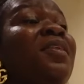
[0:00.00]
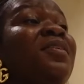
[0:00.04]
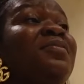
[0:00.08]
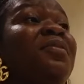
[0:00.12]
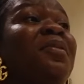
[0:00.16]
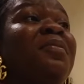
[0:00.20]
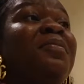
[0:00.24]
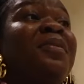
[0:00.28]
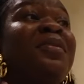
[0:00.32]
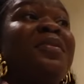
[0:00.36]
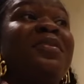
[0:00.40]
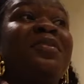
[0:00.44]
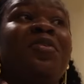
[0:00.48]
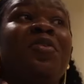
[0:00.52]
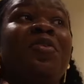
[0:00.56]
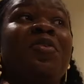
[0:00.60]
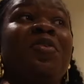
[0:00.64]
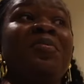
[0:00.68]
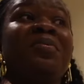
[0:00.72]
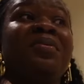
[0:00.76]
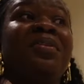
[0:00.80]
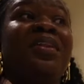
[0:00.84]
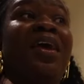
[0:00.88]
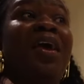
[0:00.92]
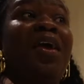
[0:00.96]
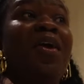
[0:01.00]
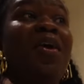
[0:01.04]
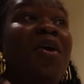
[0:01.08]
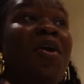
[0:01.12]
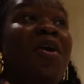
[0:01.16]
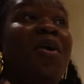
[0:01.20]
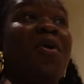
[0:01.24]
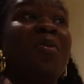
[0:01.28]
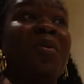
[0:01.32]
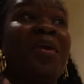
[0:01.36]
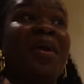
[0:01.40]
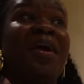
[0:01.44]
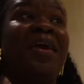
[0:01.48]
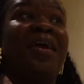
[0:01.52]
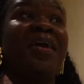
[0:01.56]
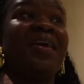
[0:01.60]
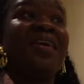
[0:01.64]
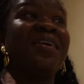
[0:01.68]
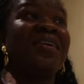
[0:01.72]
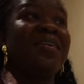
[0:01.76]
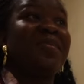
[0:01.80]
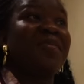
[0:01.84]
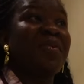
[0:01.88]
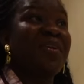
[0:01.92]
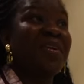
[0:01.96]
So I'm going to be like,
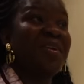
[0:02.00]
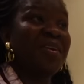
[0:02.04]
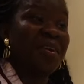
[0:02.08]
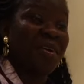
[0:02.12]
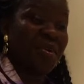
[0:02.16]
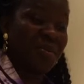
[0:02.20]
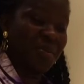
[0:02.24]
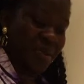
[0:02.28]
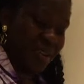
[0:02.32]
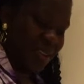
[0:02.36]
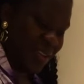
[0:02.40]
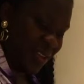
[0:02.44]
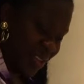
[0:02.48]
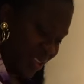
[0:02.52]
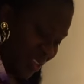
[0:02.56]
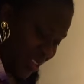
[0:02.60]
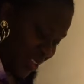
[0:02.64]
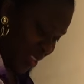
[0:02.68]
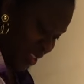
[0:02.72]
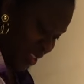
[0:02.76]
okay, where are you going?